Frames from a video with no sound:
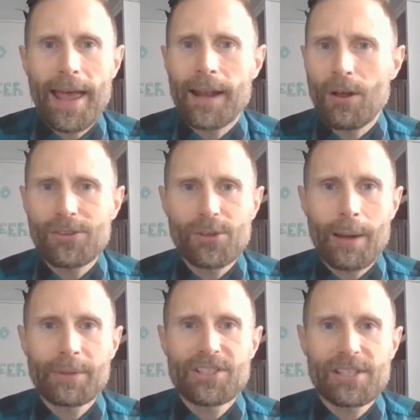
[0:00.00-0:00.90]
also
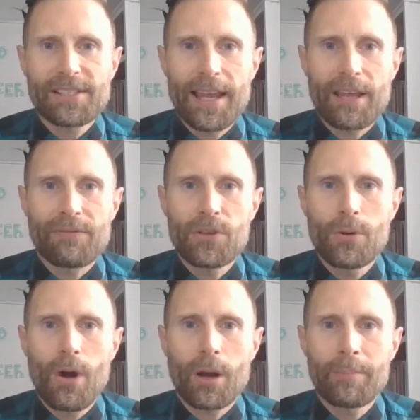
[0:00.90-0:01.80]
I would just say, if
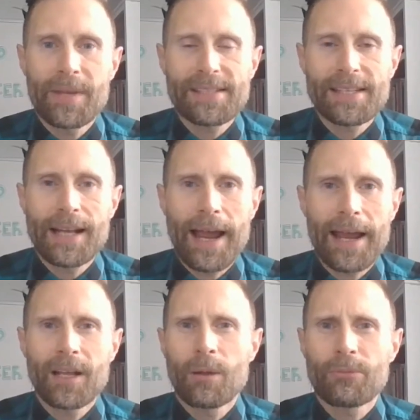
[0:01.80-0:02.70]
you are missing
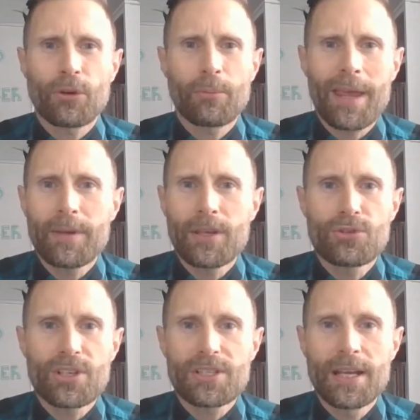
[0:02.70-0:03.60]
items, or maybe you
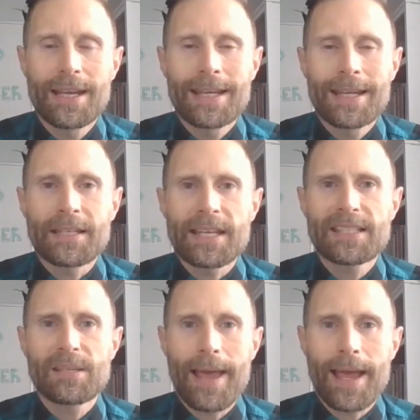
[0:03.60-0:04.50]
just need
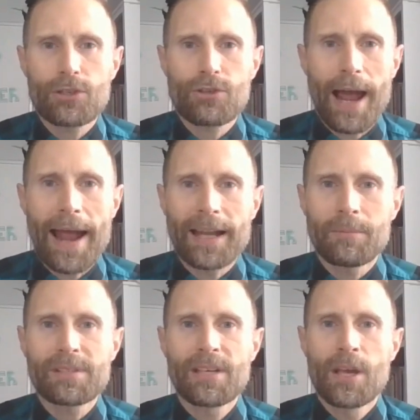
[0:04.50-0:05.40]
some extra
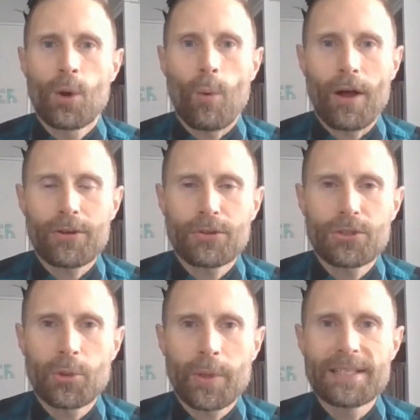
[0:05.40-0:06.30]
items while you're
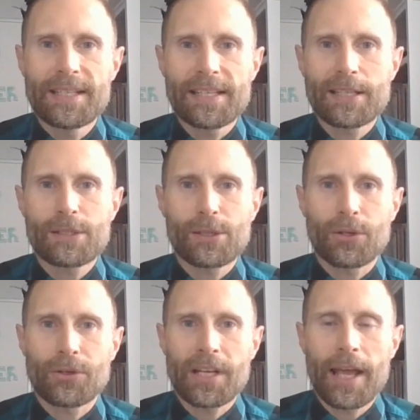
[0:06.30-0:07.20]
doing distance
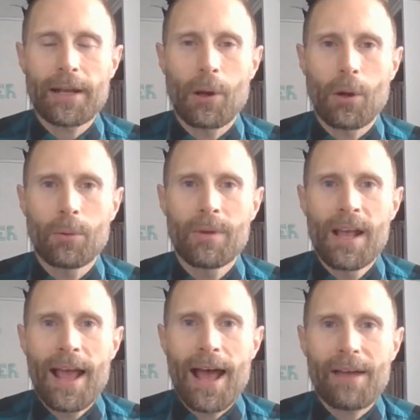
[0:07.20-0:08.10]
learning at home,
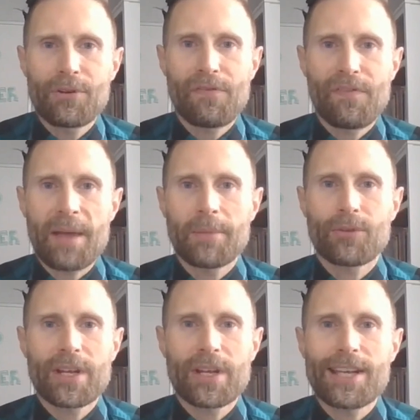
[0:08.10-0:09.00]
have your family
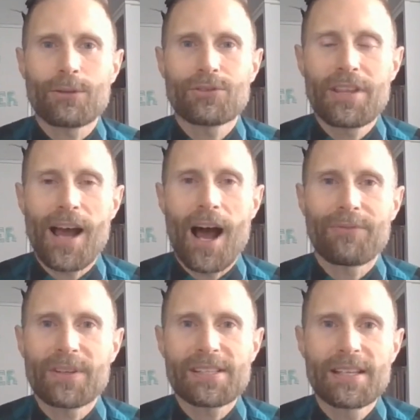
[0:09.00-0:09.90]
reach out to the
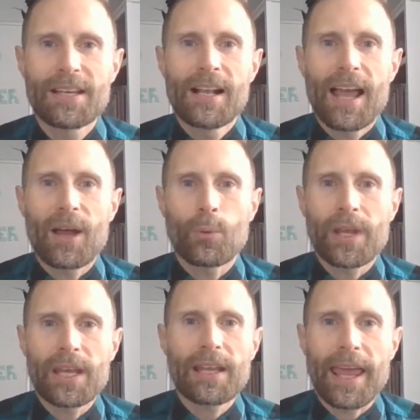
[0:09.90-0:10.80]
office and
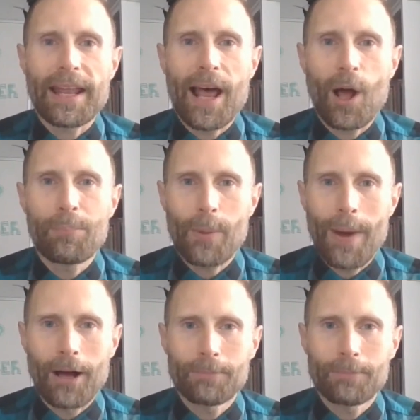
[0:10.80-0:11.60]
we can help you out.